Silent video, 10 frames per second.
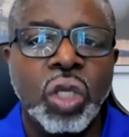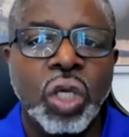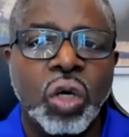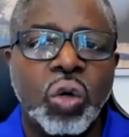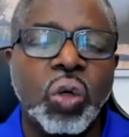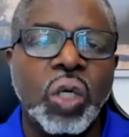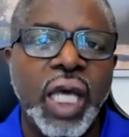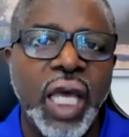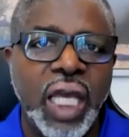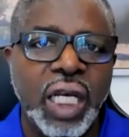
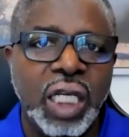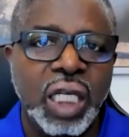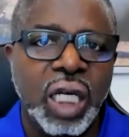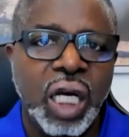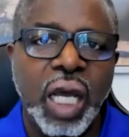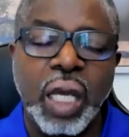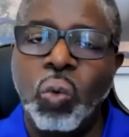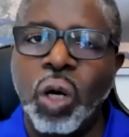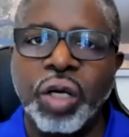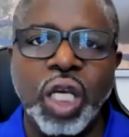create a
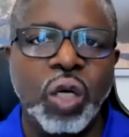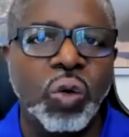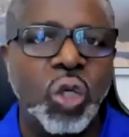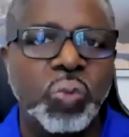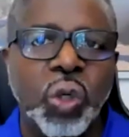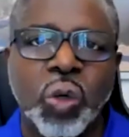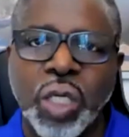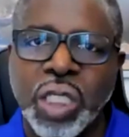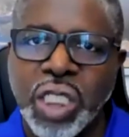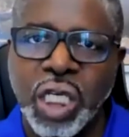working group or a
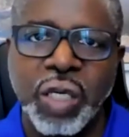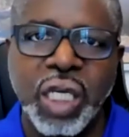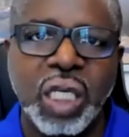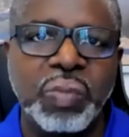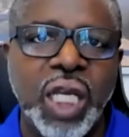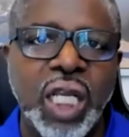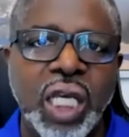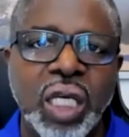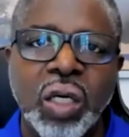steering committee